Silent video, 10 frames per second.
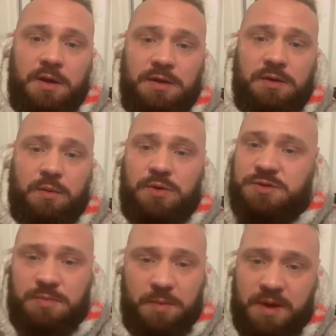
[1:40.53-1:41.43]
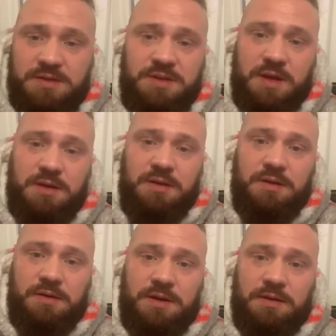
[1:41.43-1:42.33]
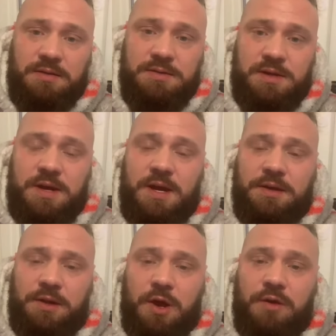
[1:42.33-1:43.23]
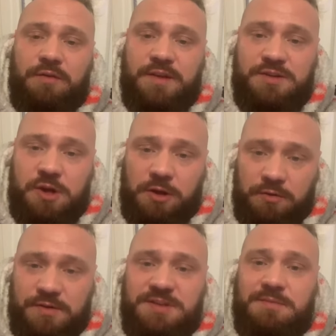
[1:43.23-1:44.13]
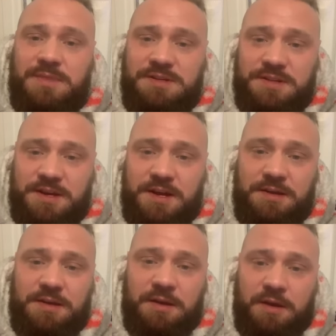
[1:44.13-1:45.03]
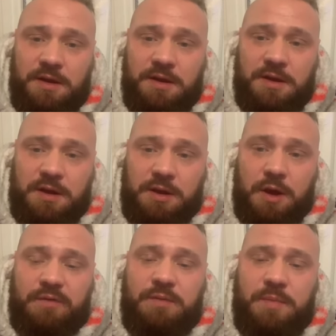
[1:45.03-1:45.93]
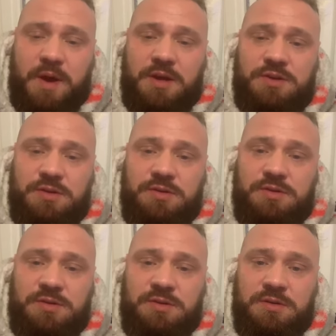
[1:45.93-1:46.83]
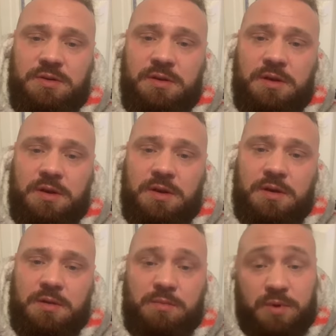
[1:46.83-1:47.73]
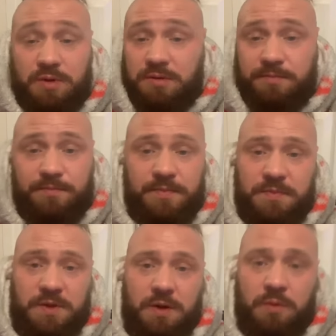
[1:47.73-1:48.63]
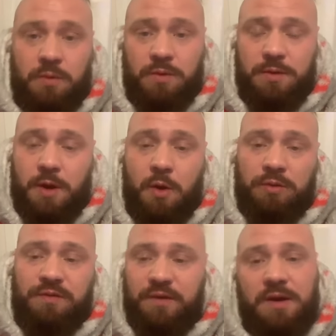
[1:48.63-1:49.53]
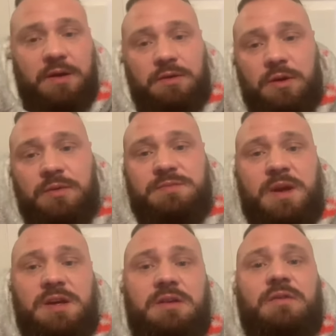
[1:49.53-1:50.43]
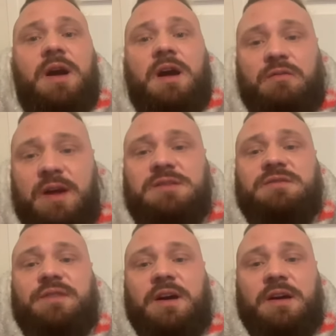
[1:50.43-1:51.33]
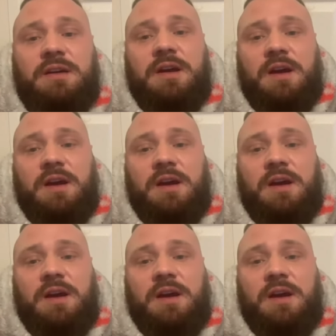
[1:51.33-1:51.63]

You know, it wasn't my best day. Yeah, I had a lot of intolerance in me today, a lot of impatience. But, you know, the only thing I can do is make it right. I rectified it.